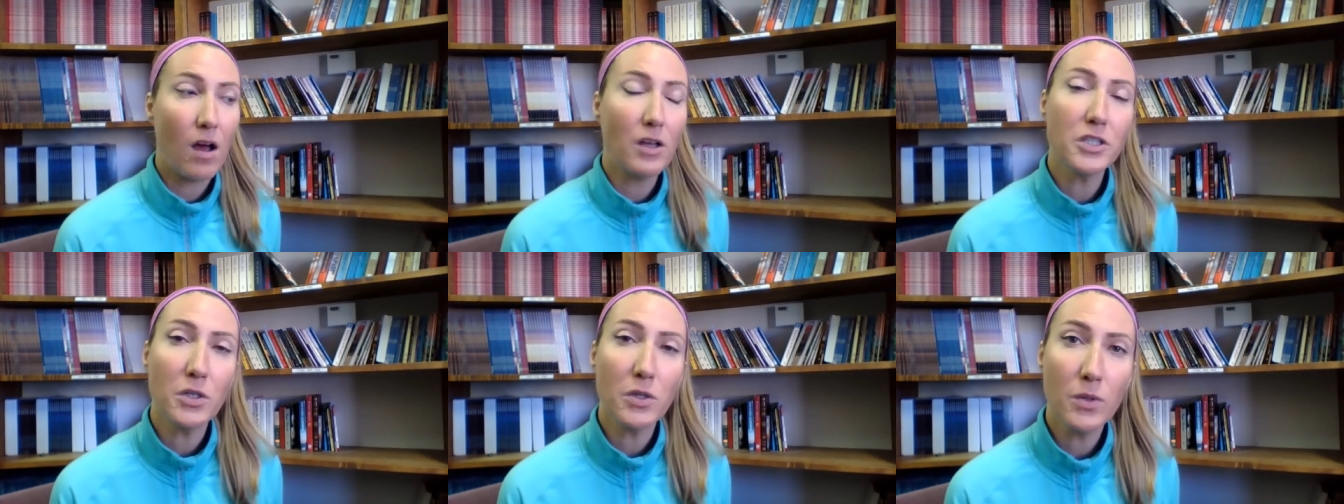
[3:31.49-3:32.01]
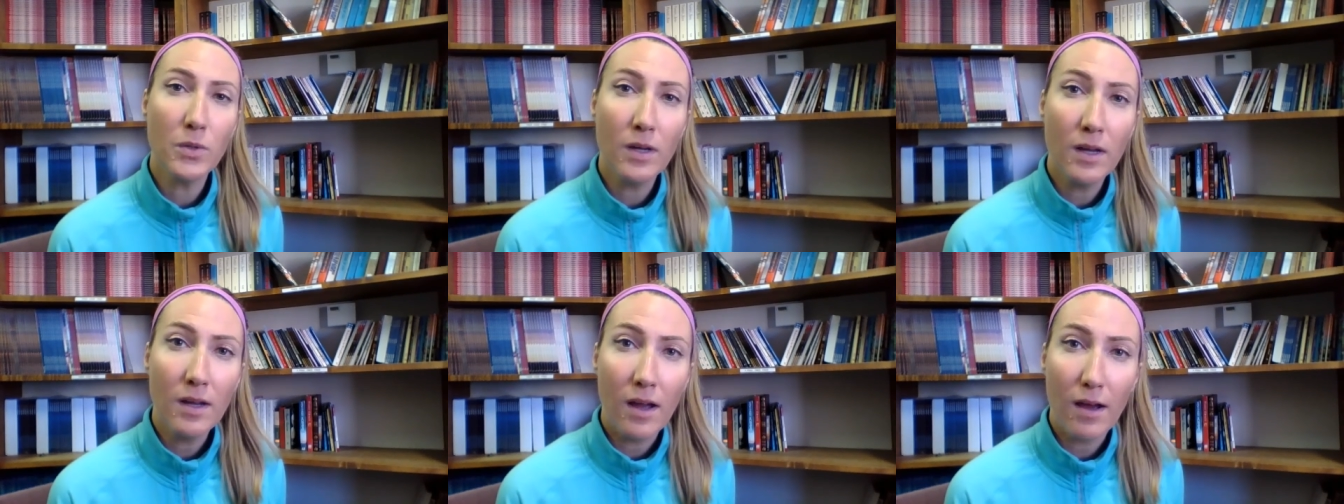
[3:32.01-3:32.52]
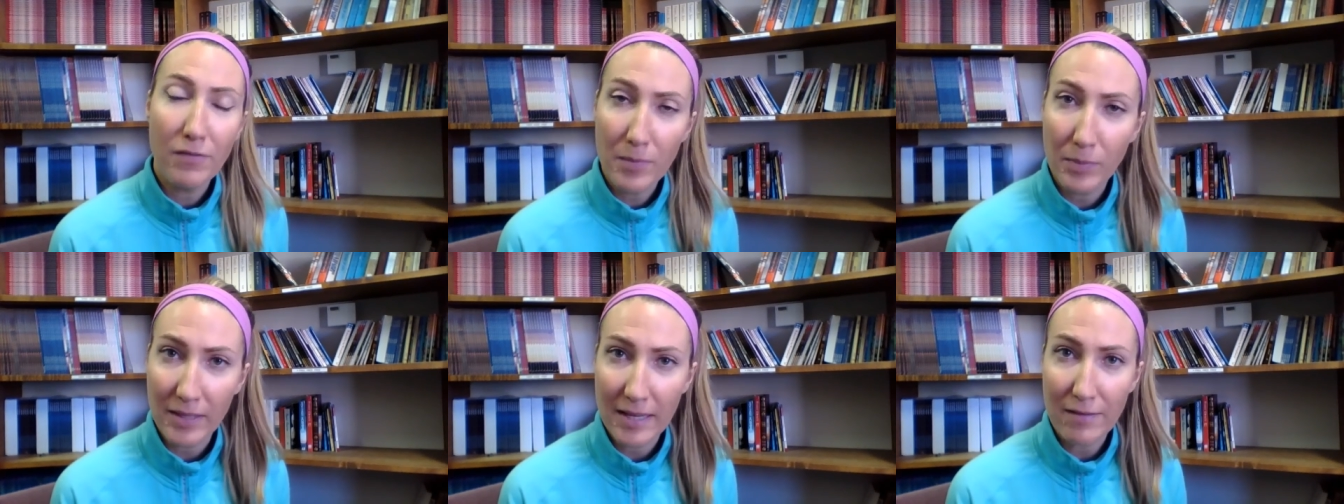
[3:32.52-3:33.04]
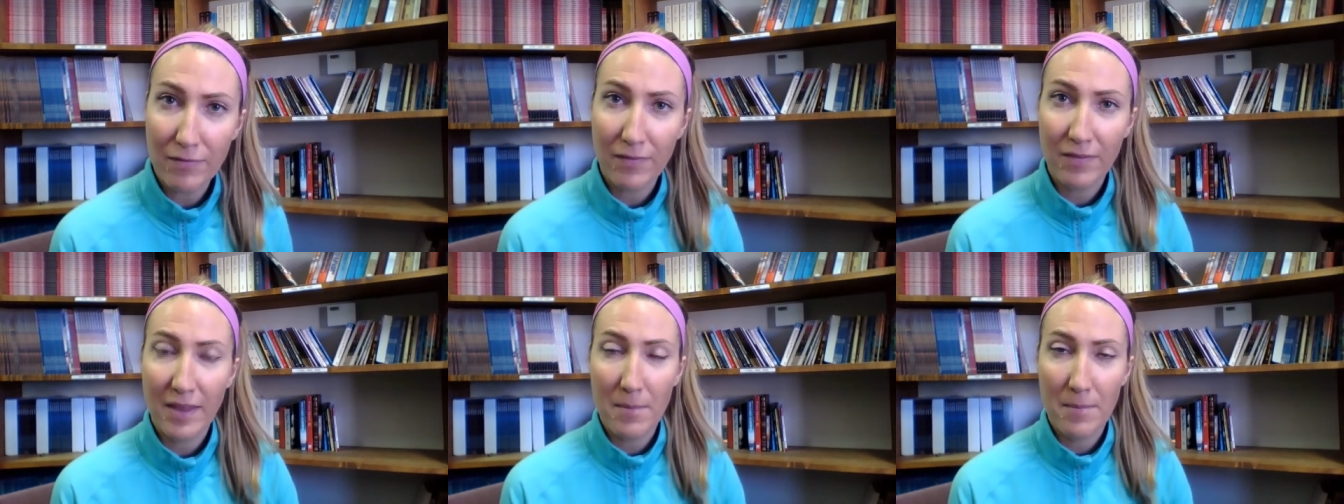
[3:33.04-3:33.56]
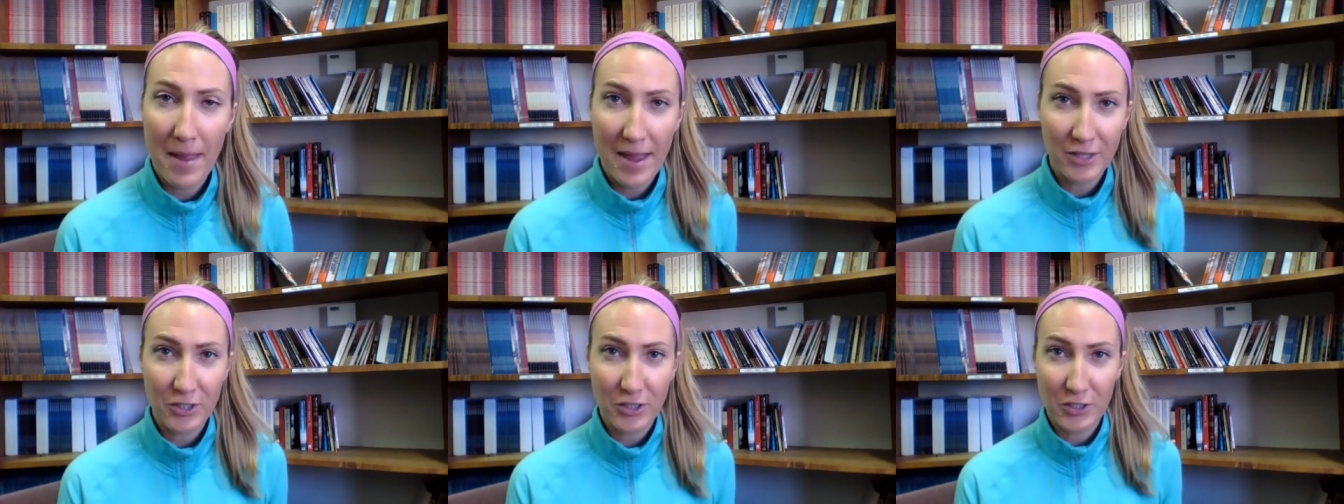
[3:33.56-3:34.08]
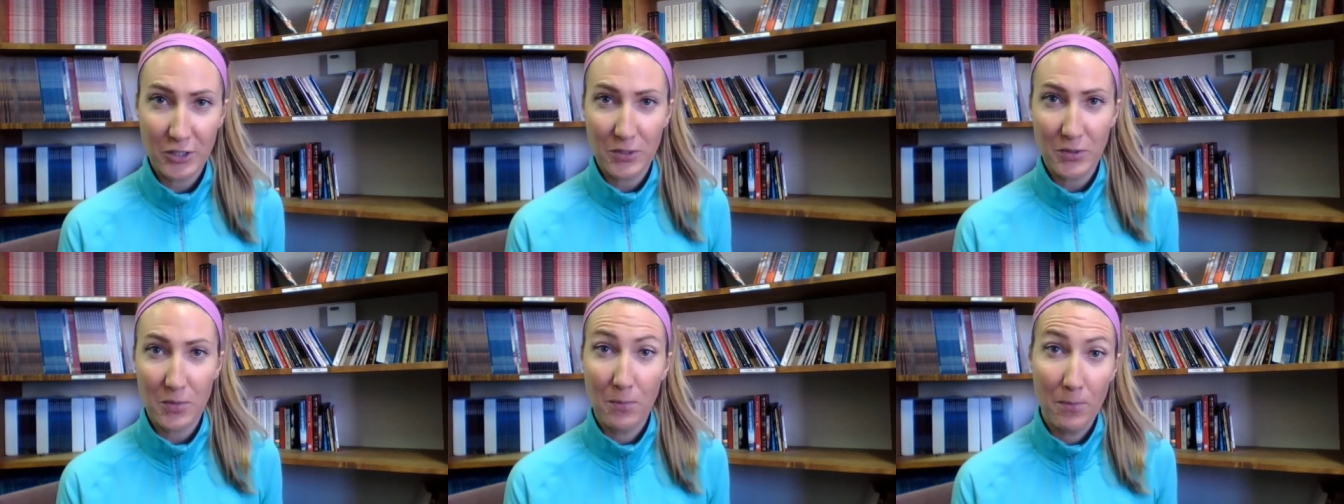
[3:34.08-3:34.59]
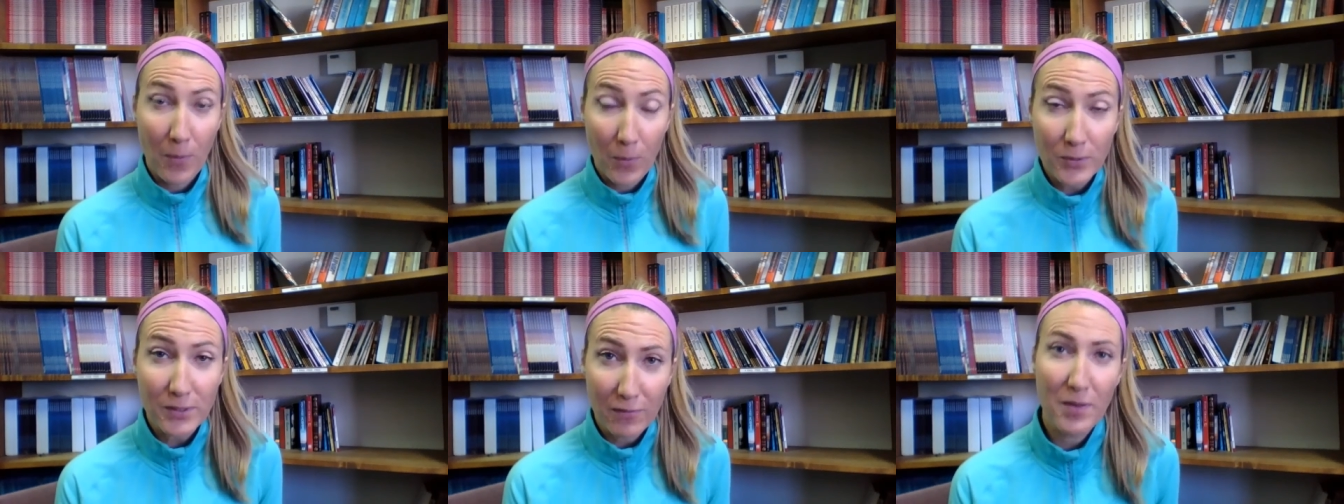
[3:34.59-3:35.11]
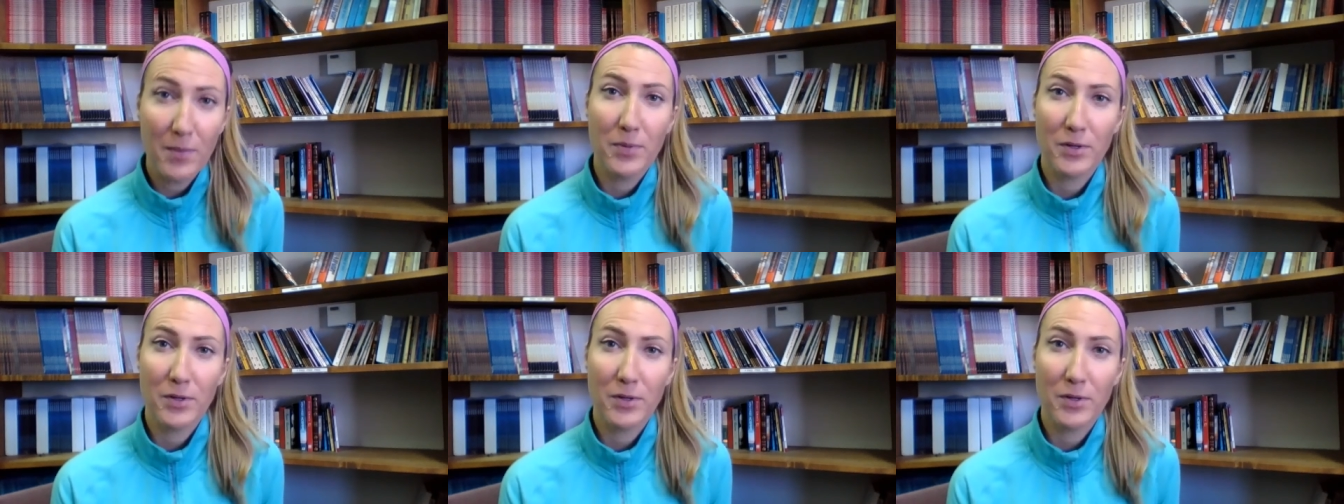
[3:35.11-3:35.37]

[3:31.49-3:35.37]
also of the belief that a man should do most of the